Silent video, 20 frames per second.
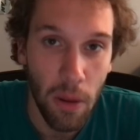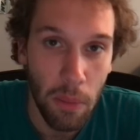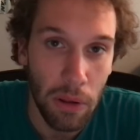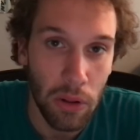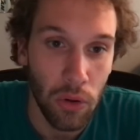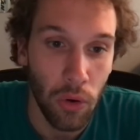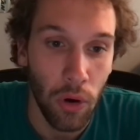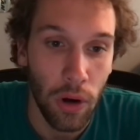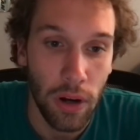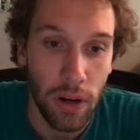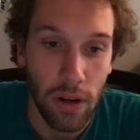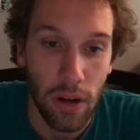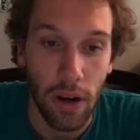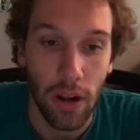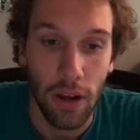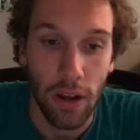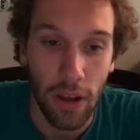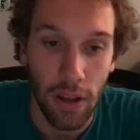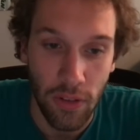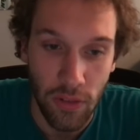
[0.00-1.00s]
McLaurin
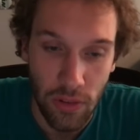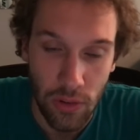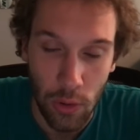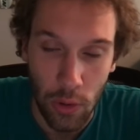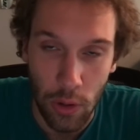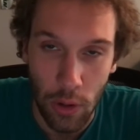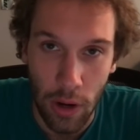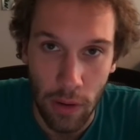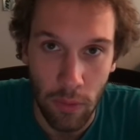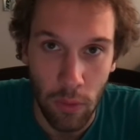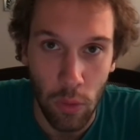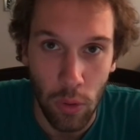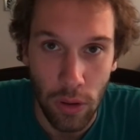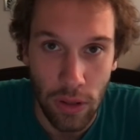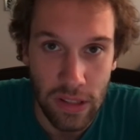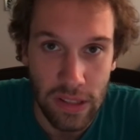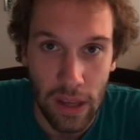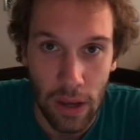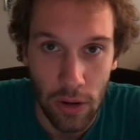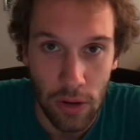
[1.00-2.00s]
is still going to have a really
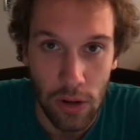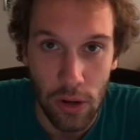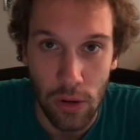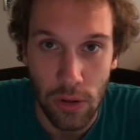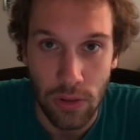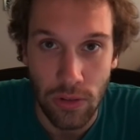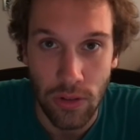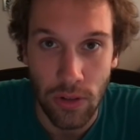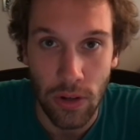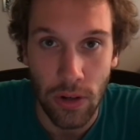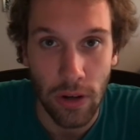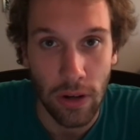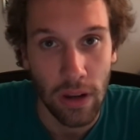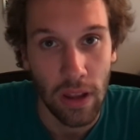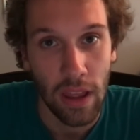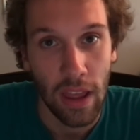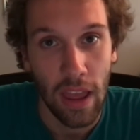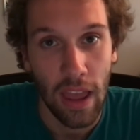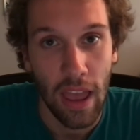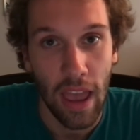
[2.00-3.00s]
solid year this year.
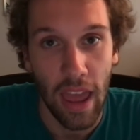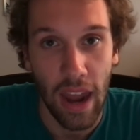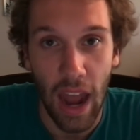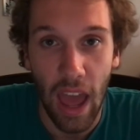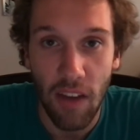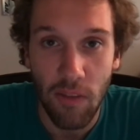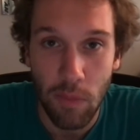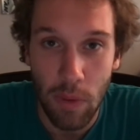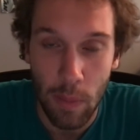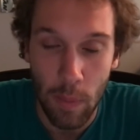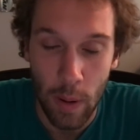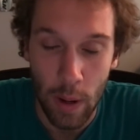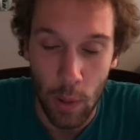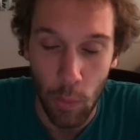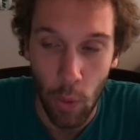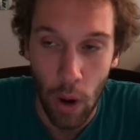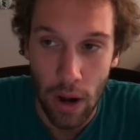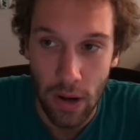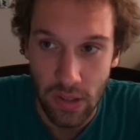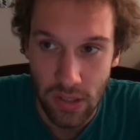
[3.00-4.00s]
And I have him at my
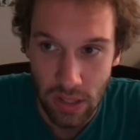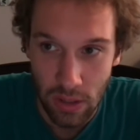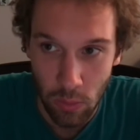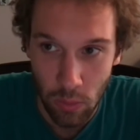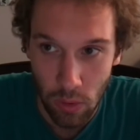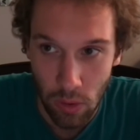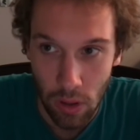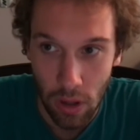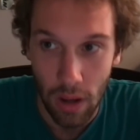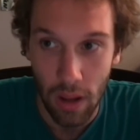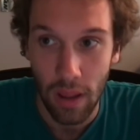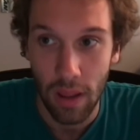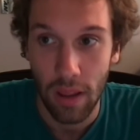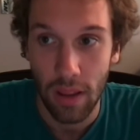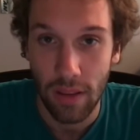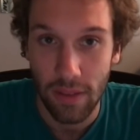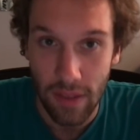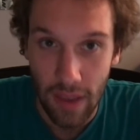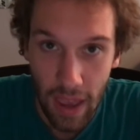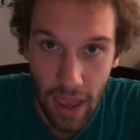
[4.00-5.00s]
wide receiver
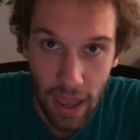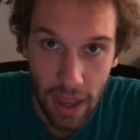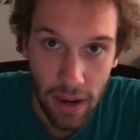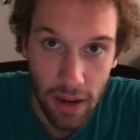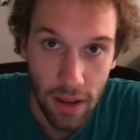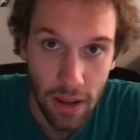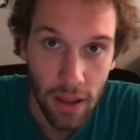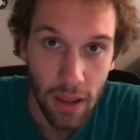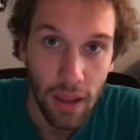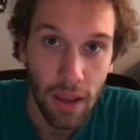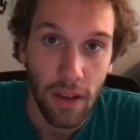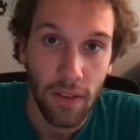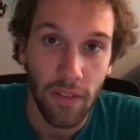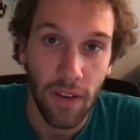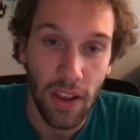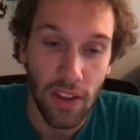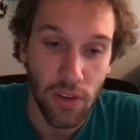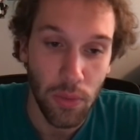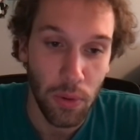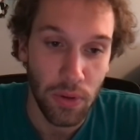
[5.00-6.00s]
10.
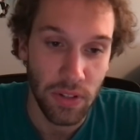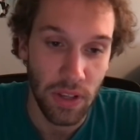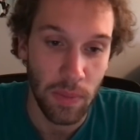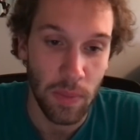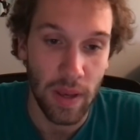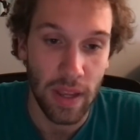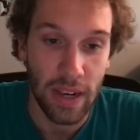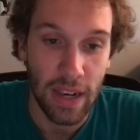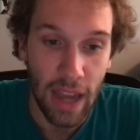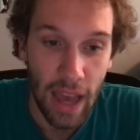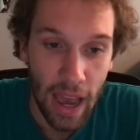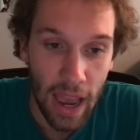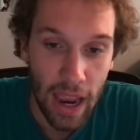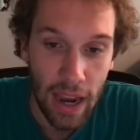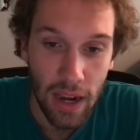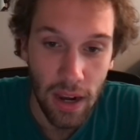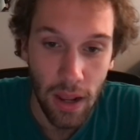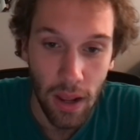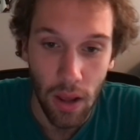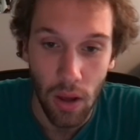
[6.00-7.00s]
Fantasy Pros I'm at
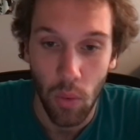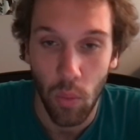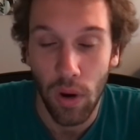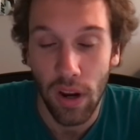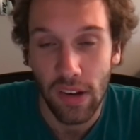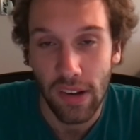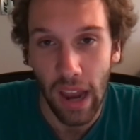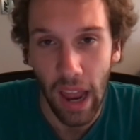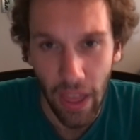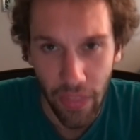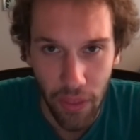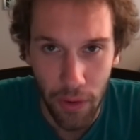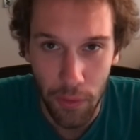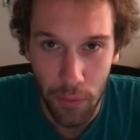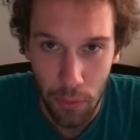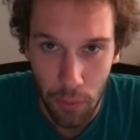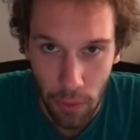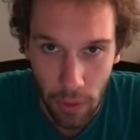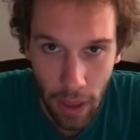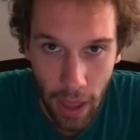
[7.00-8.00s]
9, which I thought was a
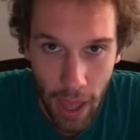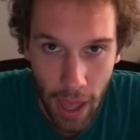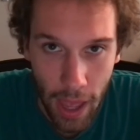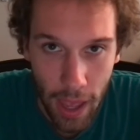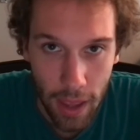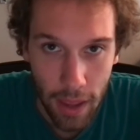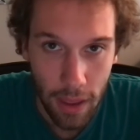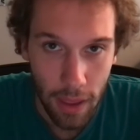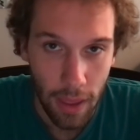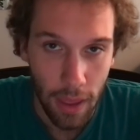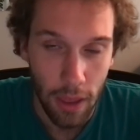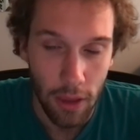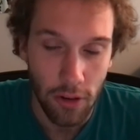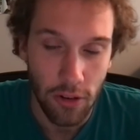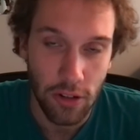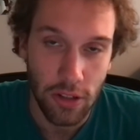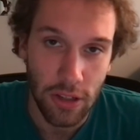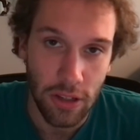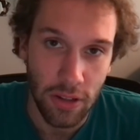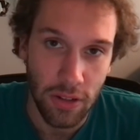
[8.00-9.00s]
little high,
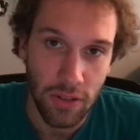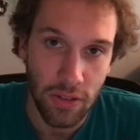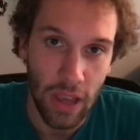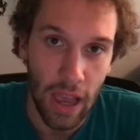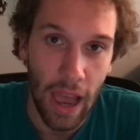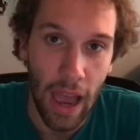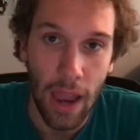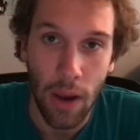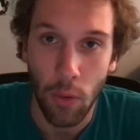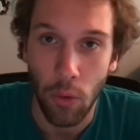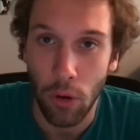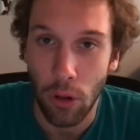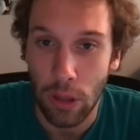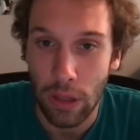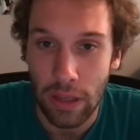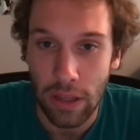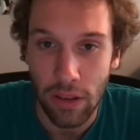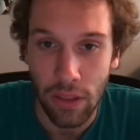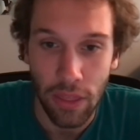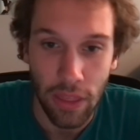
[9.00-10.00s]
just because I
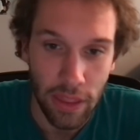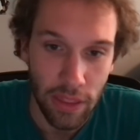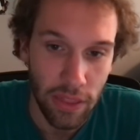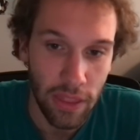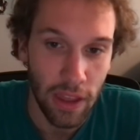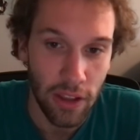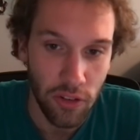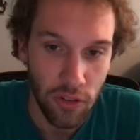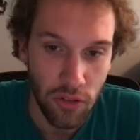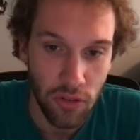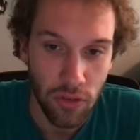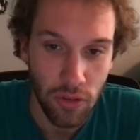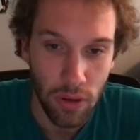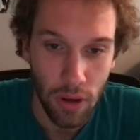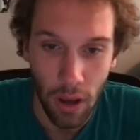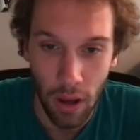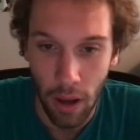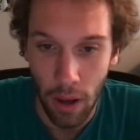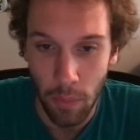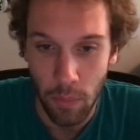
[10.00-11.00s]
really think that
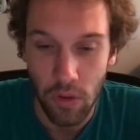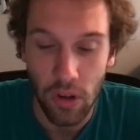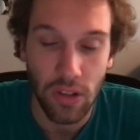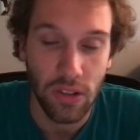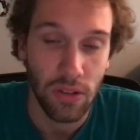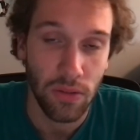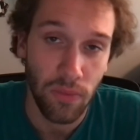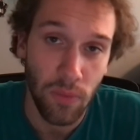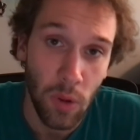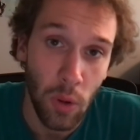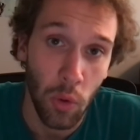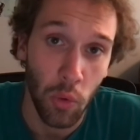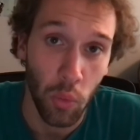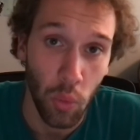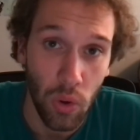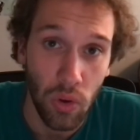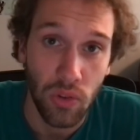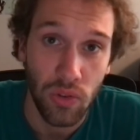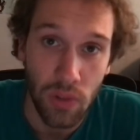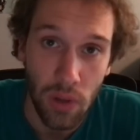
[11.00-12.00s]
Justin Fields
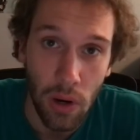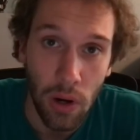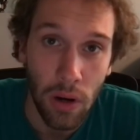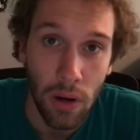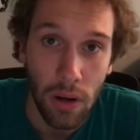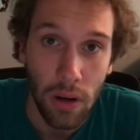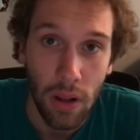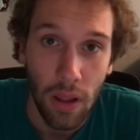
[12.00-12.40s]
will start